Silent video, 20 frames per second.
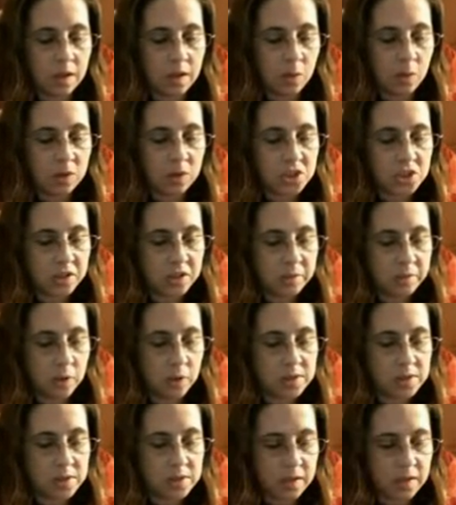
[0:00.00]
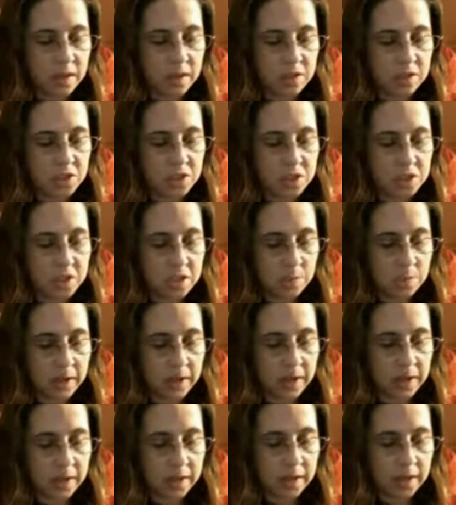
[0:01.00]
And I want you to focus on the energy at the
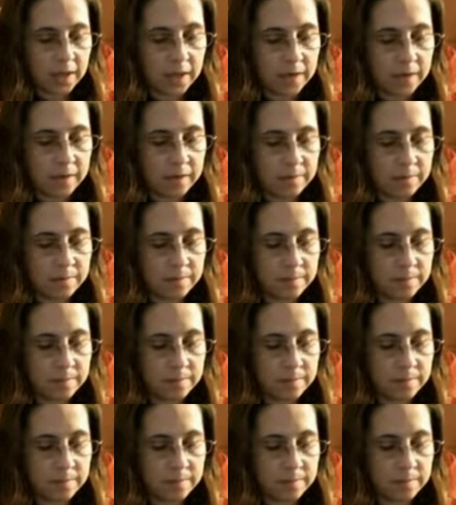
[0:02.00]
back of the head.